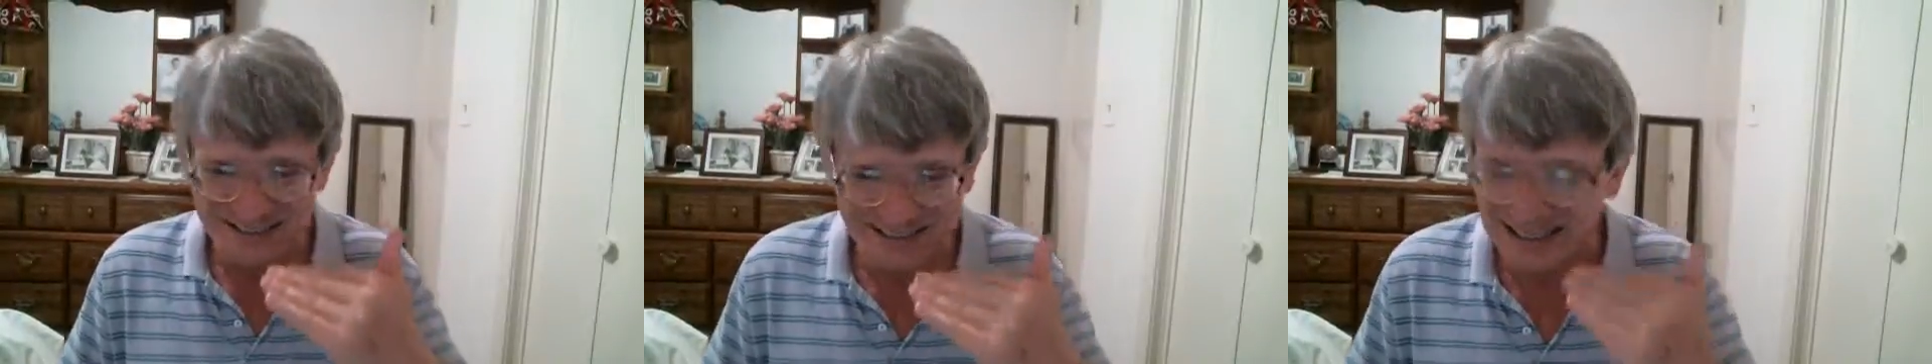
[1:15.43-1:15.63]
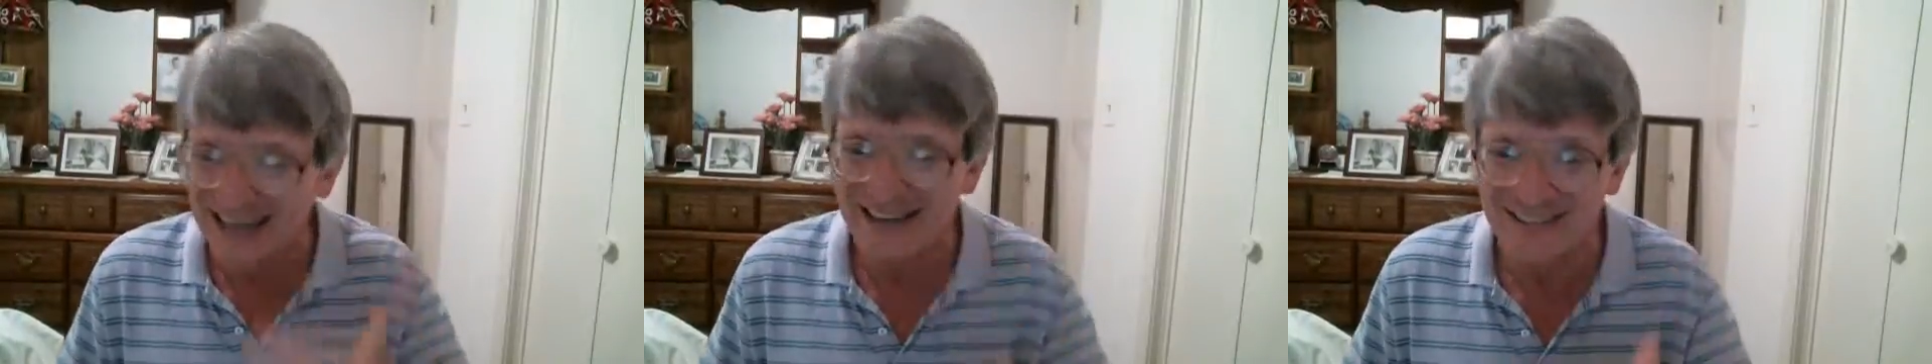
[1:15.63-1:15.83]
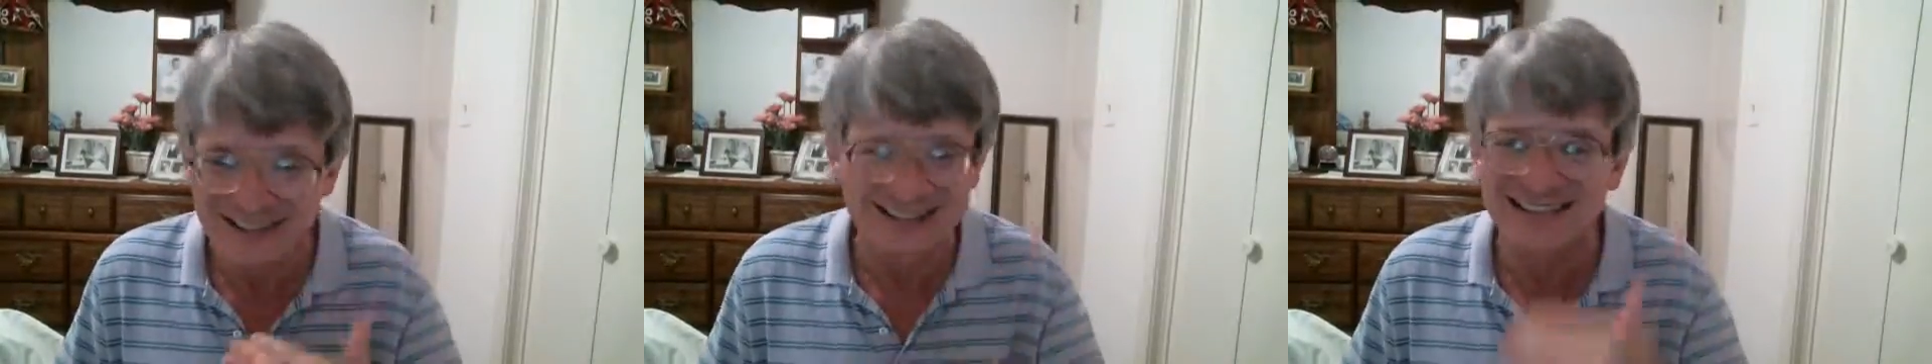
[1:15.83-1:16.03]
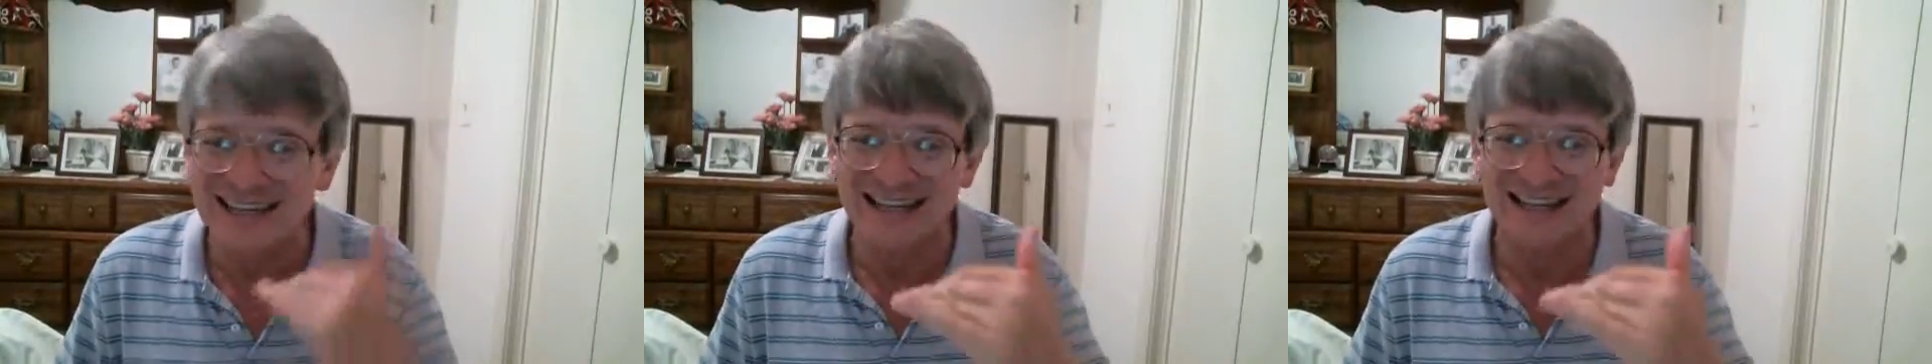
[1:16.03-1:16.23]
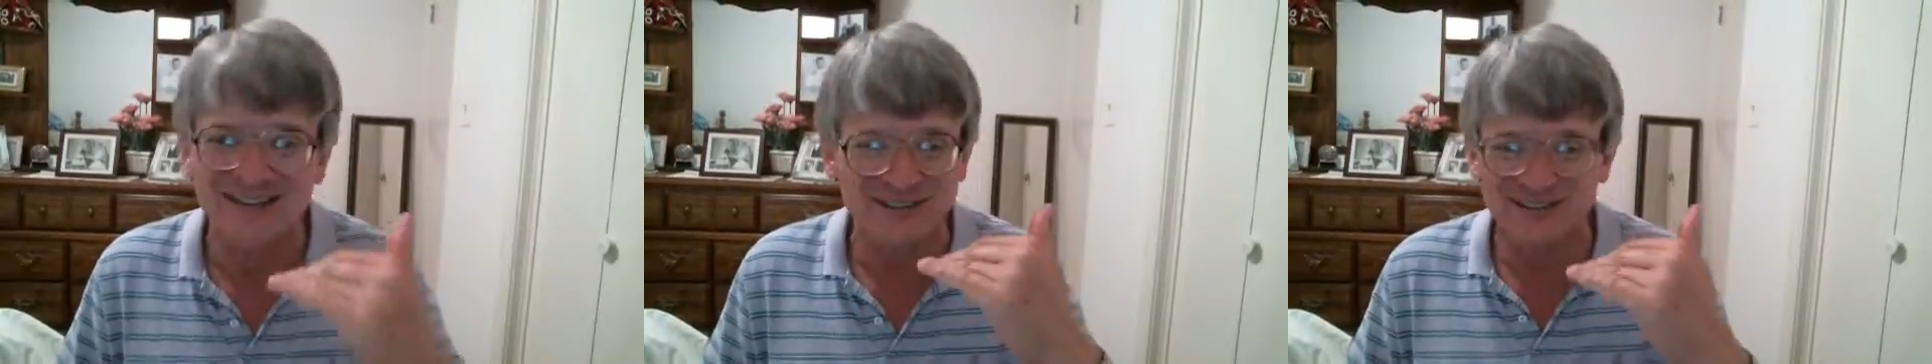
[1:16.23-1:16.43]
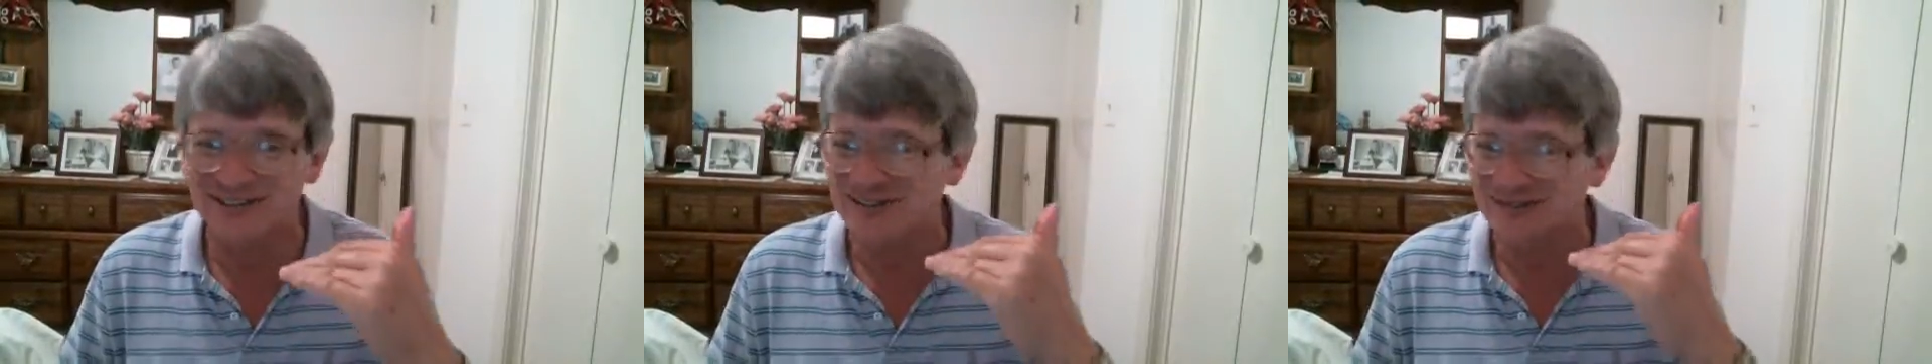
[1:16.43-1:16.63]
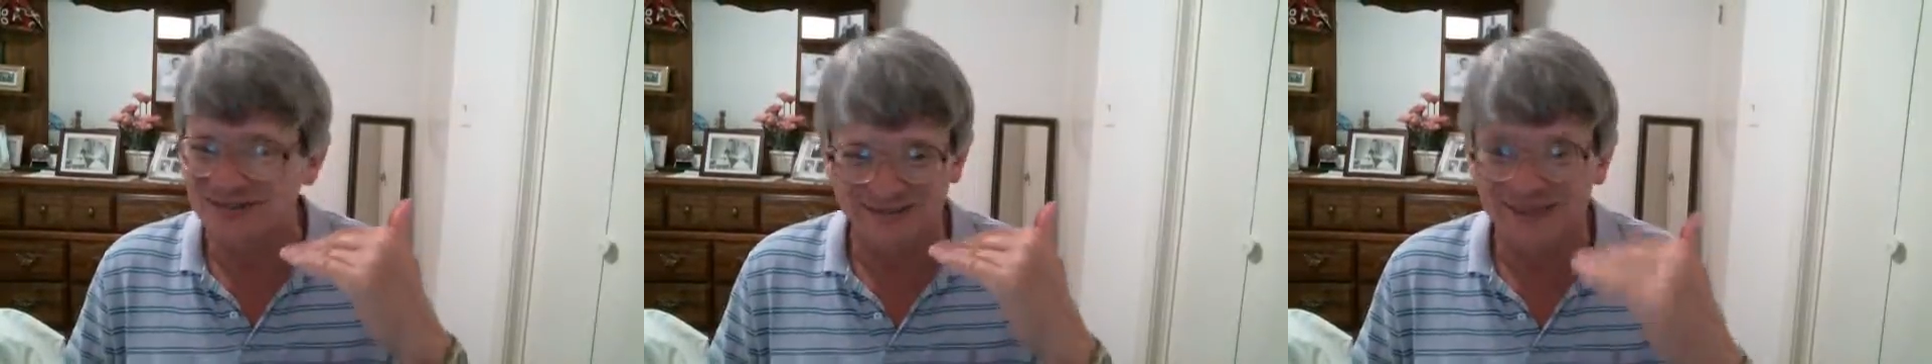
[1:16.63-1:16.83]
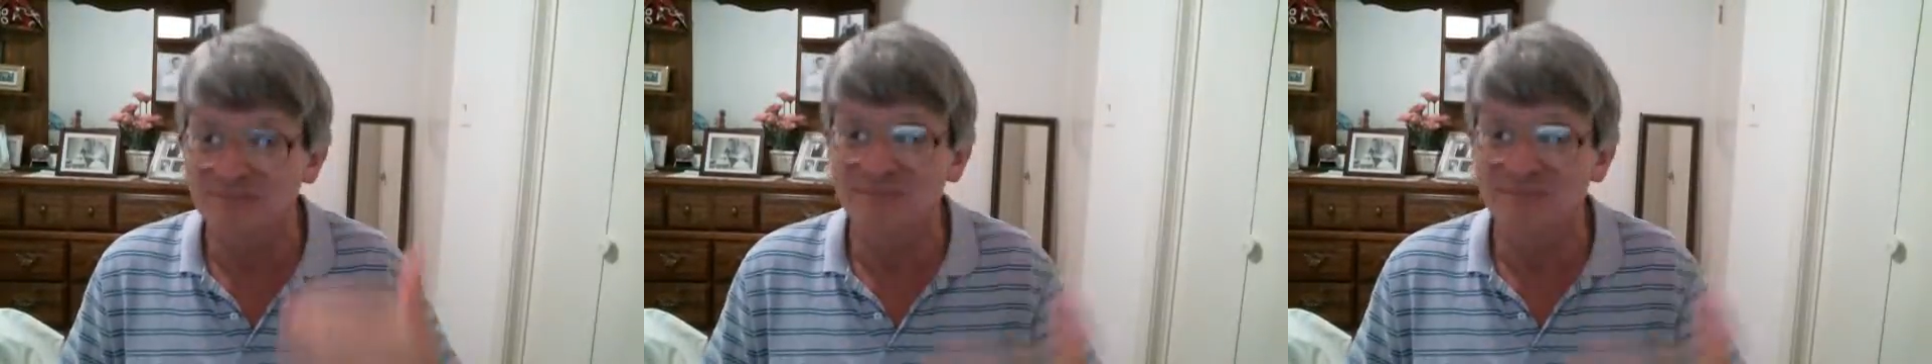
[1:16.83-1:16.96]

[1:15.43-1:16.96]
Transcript: counted down, so it